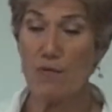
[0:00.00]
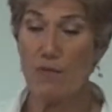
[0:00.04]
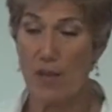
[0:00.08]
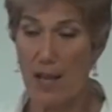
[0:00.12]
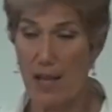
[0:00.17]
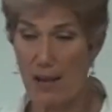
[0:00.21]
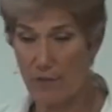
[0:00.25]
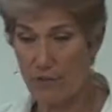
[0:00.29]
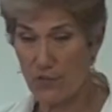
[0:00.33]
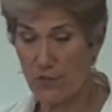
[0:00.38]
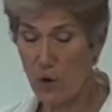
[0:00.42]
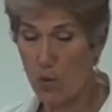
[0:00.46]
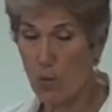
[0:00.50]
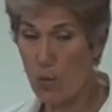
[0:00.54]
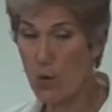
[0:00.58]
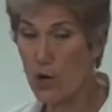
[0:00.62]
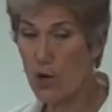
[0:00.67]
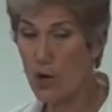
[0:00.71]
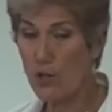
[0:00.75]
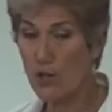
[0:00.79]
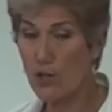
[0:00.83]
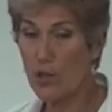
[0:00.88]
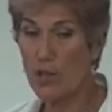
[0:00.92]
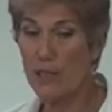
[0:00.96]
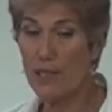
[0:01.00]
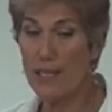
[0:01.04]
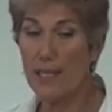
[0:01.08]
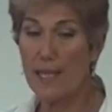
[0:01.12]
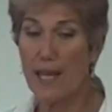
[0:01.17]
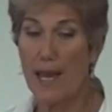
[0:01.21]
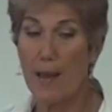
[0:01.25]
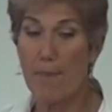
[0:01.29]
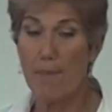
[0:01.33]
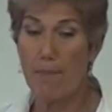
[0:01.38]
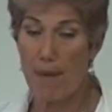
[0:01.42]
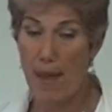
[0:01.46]
of life. So we're
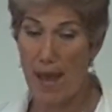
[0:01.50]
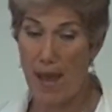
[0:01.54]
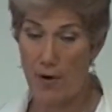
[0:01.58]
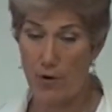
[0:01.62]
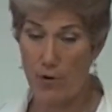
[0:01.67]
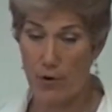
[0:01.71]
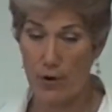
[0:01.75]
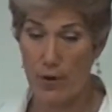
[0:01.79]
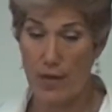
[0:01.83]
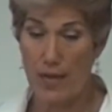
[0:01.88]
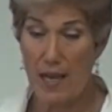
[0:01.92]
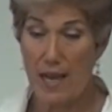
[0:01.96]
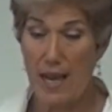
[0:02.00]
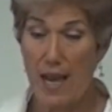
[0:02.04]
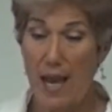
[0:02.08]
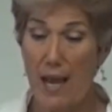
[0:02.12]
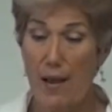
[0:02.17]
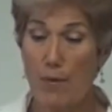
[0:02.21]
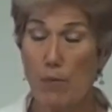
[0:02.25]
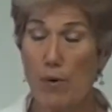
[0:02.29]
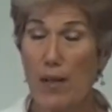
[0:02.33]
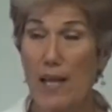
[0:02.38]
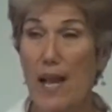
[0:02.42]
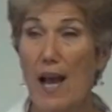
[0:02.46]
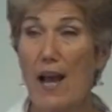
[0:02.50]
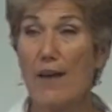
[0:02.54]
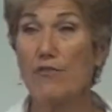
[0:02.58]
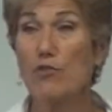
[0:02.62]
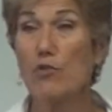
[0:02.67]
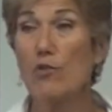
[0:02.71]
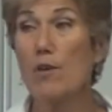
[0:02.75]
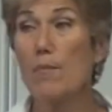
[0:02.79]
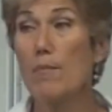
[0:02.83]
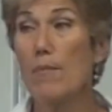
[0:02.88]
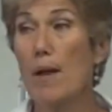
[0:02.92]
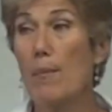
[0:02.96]
looking at matter, and we have
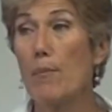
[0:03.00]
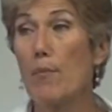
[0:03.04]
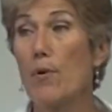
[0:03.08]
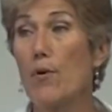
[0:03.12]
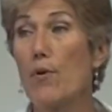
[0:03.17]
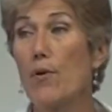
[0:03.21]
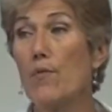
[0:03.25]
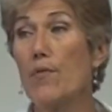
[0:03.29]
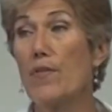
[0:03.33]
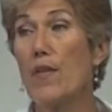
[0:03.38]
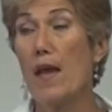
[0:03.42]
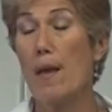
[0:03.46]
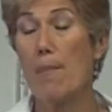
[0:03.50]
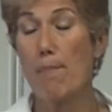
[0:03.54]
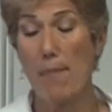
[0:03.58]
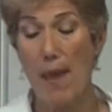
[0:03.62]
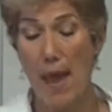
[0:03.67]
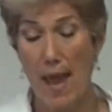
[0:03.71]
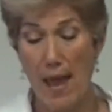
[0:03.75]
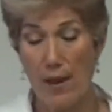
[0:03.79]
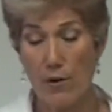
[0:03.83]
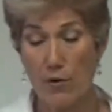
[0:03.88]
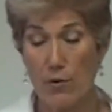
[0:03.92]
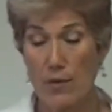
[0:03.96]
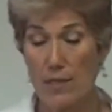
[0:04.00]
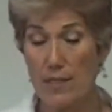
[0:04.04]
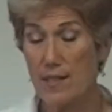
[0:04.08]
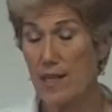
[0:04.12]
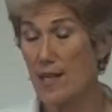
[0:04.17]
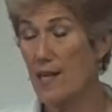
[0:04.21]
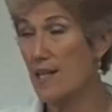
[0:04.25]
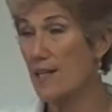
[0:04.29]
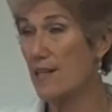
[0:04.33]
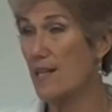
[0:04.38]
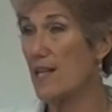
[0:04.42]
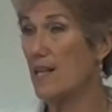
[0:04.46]
to remember that matter is
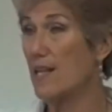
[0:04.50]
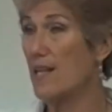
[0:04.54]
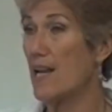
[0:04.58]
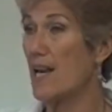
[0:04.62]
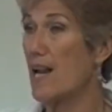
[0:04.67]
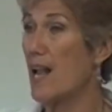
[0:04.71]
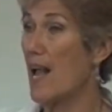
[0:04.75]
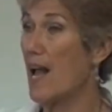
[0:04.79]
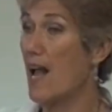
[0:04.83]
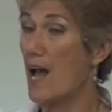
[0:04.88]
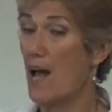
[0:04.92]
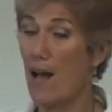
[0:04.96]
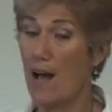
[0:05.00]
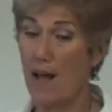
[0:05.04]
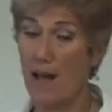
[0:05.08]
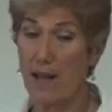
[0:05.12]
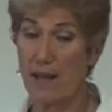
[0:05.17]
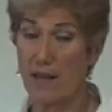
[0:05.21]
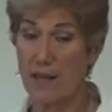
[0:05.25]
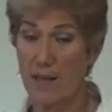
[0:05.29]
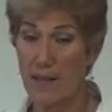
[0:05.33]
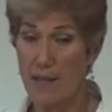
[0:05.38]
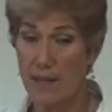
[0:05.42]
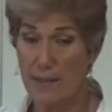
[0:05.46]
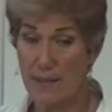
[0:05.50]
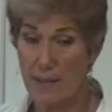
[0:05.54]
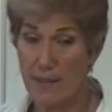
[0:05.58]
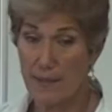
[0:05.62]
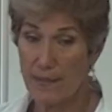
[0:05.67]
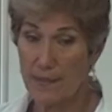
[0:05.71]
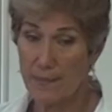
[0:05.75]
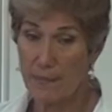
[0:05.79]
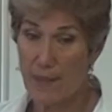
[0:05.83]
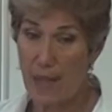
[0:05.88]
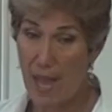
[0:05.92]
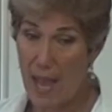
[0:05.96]
anything that
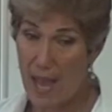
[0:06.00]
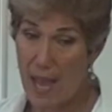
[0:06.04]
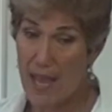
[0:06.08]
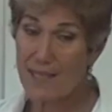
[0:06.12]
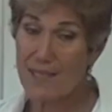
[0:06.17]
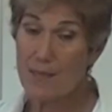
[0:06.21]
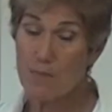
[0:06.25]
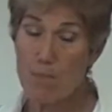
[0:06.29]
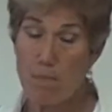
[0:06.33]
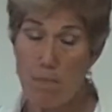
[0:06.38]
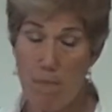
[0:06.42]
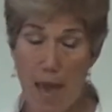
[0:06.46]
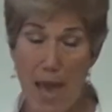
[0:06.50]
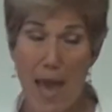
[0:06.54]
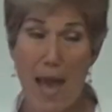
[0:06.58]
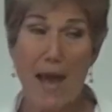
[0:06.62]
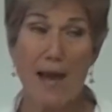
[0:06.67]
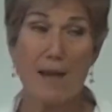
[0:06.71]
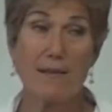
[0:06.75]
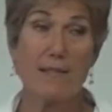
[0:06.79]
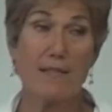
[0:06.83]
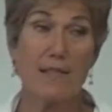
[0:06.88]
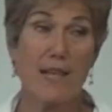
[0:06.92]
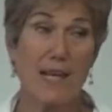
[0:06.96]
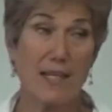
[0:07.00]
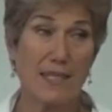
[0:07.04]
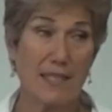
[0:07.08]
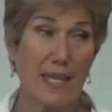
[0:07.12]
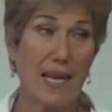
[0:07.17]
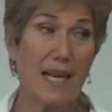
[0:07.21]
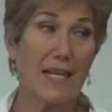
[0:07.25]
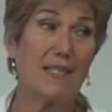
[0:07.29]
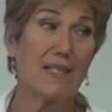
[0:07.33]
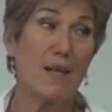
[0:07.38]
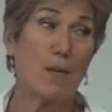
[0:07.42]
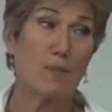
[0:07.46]
has mass and
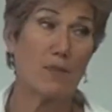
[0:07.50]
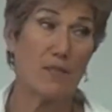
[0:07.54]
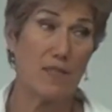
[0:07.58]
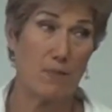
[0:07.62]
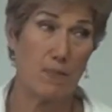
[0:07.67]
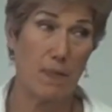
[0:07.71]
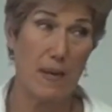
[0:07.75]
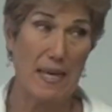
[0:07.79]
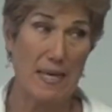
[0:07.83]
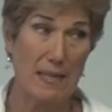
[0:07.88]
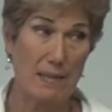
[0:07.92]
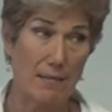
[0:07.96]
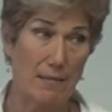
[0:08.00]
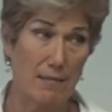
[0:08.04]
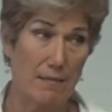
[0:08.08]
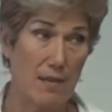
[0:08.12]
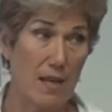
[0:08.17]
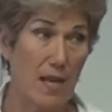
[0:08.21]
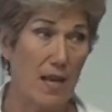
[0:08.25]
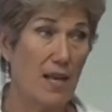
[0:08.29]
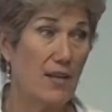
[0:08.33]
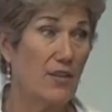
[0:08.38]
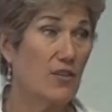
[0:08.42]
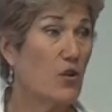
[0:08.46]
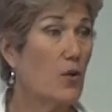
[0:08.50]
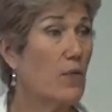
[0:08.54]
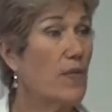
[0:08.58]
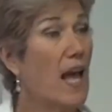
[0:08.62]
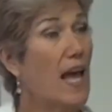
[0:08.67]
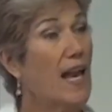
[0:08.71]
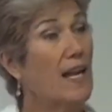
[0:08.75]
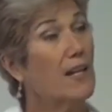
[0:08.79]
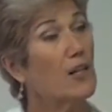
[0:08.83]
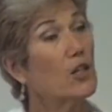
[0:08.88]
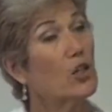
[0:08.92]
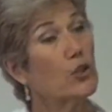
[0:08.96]
takes up space. So
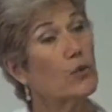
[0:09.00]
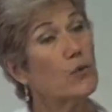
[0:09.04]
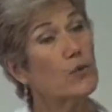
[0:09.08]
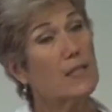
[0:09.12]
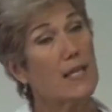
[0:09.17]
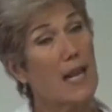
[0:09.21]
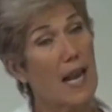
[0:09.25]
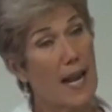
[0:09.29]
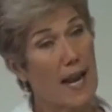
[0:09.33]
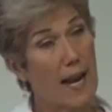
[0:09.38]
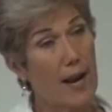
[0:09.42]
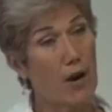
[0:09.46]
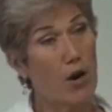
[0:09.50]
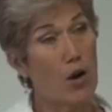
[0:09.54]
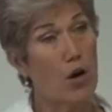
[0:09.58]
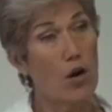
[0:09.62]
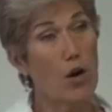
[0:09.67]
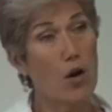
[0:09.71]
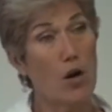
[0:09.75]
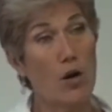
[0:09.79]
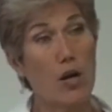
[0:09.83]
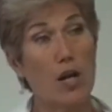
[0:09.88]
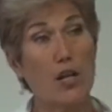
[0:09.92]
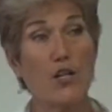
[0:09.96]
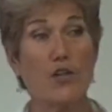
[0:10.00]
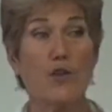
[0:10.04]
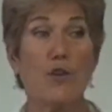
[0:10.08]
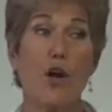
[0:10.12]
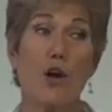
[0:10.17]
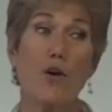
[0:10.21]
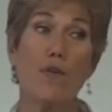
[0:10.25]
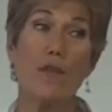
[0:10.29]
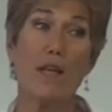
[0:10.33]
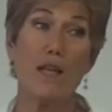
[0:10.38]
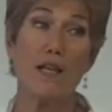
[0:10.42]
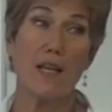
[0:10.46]
that includes air, and you
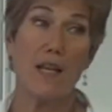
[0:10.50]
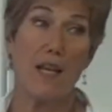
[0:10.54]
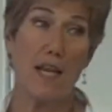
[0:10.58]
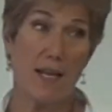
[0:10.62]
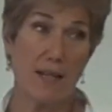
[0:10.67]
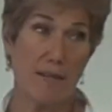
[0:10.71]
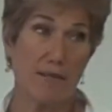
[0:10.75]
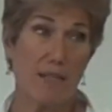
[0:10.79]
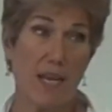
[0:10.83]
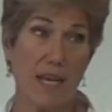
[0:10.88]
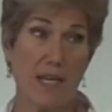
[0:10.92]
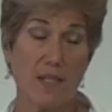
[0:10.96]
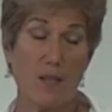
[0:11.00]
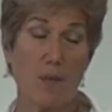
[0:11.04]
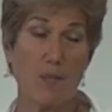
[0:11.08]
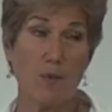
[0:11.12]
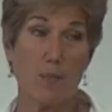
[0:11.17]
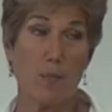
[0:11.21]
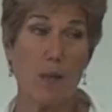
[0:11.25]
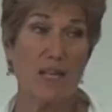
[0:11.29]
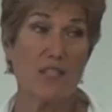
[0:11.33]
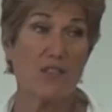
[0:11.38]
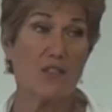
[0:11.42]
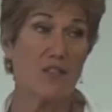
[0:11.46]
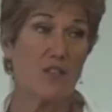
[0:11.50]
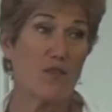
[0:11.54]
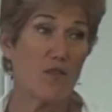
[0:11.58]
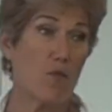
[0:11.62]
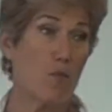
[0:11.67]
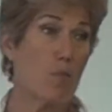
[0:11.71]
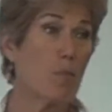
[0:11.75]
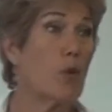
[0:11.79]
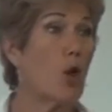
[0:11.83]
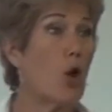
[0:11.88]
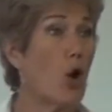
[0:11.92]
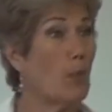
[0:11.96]
know that it takes up space because if
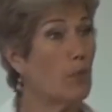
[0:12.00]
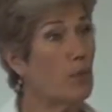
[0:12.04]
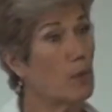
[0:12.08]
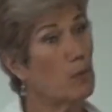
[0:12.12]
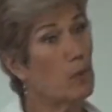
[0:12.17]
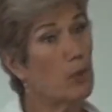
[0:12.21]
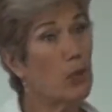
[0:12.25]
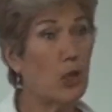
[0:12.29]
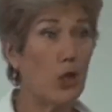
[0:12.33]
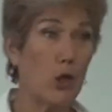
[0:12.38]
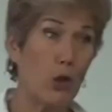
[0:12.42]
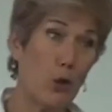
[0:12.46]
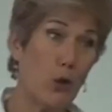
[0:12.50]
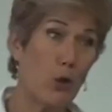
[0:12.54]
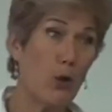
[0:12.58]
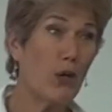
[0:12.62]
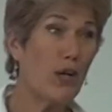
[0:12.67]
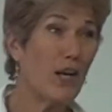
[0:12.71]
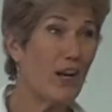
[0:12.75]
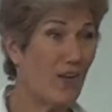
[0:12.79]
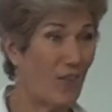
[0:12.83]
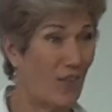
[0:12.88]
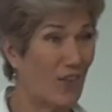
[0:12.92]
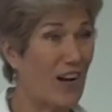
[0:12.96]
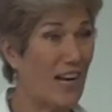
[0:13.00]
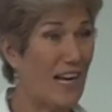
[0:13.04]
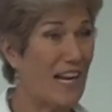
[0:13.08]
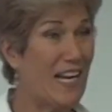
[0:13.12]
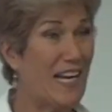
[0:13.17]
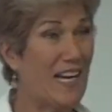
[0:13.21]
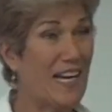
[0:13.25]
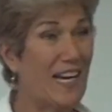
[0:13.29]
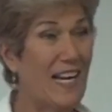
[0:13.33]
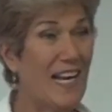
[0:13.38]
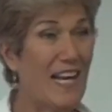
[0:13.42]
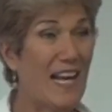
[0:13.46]
you blow up a balloon,
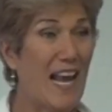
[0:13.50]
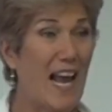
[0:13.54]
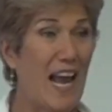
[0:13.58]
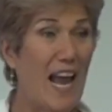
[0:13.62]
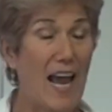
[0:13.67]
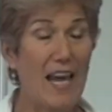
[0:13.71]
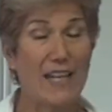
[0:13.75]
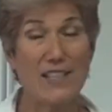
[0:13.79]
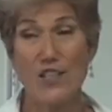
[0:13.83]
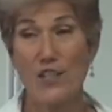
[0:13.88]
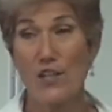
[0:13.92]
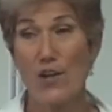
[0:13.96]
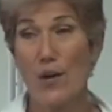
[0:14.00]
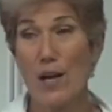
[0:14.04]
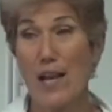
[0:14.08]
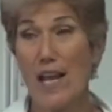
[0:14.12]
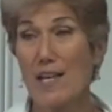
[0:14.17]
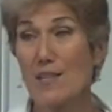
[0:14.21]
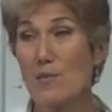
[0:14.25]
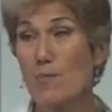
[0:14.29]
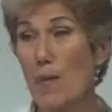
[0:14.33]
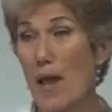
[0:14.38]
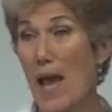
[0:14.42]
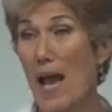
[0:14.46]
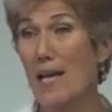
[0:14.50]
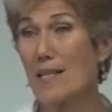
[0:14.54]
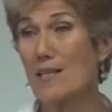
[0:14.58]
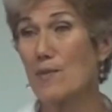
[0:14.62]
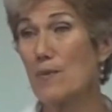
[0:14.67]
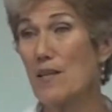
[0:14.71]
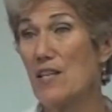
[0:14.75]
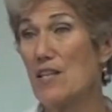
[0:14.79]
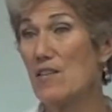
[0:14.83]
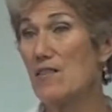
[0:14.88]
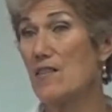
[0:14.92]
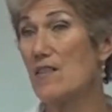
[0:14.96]
right? And you know it has mass
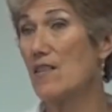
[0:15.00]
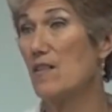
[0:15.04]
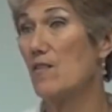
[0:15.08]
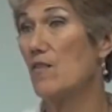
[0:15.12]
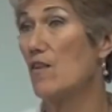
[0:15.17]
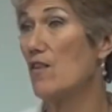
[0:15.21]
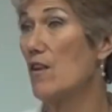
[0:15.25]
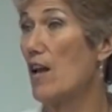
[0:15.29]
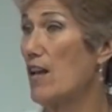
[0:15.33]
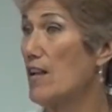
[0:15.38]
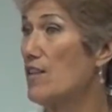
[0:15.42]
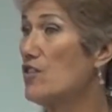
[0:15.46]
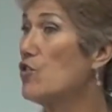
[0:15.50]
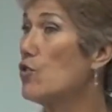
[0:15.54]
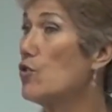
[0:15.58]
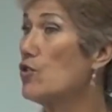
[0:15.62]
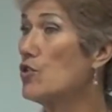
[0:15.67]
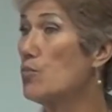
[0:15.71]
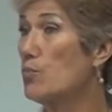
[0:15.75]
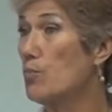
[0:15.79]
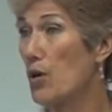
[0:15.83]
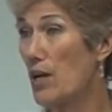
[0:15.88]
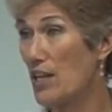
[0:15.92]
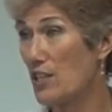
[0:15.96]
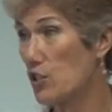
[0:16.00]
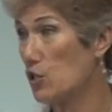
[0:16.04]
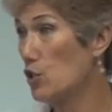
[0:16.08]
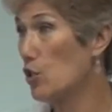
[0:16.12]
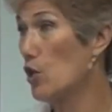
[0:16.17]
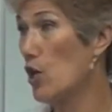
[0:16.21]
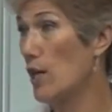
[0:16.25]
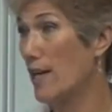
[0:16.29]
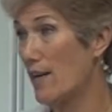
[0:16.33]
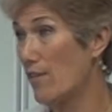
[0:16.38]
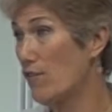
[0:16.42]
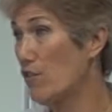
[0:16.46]
because it exerts
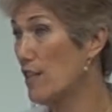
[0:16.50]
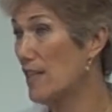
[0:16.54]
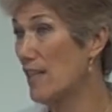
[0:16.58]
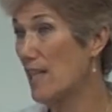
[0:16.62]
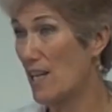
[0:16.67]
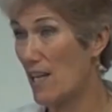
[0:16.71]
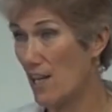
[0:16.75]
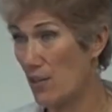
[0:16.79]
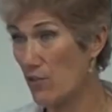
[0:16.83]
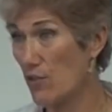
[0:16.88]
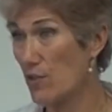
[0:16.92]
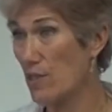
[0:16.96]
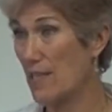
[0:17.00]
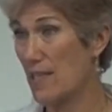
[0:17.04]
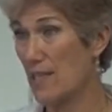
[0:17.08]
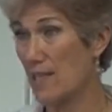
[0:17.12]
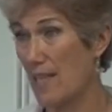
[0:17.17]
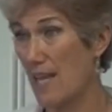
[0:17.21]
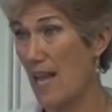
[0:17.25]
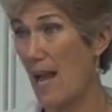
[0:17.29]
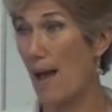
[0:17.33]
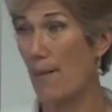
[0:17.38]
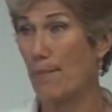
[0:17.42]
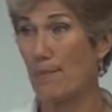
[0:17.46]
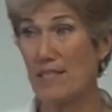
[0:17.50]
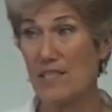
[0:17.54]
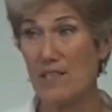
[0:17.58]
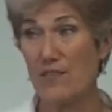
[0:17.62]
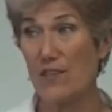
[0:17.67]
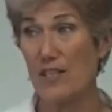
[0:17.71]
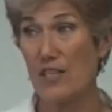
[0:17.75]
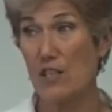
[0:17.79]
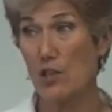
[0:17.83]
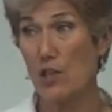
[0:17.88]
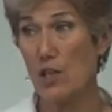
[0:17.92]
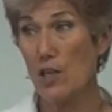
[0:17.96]
pressure on everything underneath the
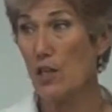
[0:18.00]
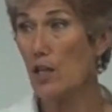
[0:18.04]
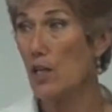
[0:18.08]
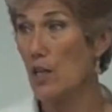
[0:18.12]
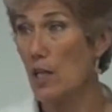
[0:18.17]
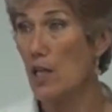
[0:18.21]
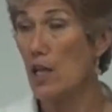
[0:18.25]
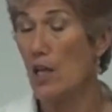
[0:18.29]
atmosphere.